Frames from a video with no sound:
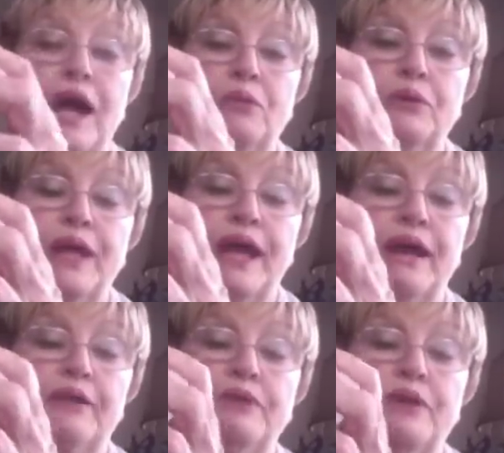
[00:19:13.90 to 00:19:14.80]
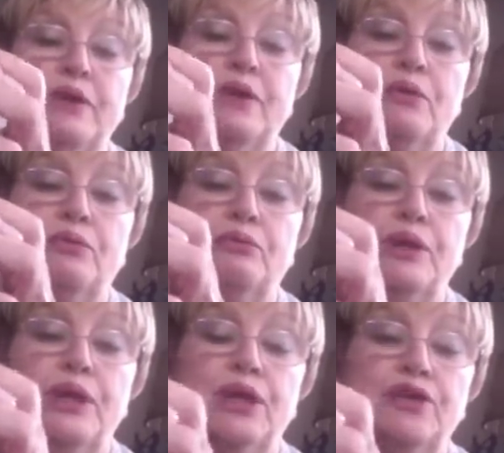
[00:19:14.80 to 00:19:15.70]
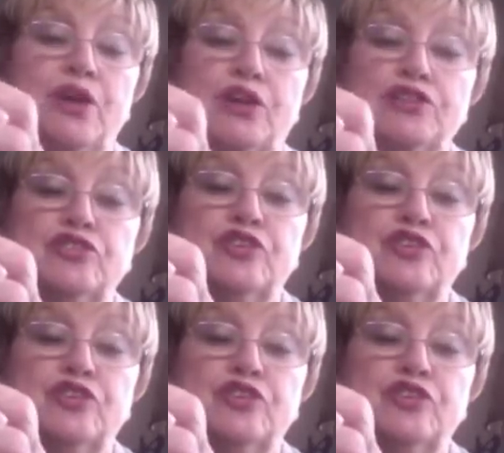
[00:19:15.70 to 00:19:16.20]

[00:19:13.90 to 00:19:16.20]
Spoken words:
I would have 3 yarns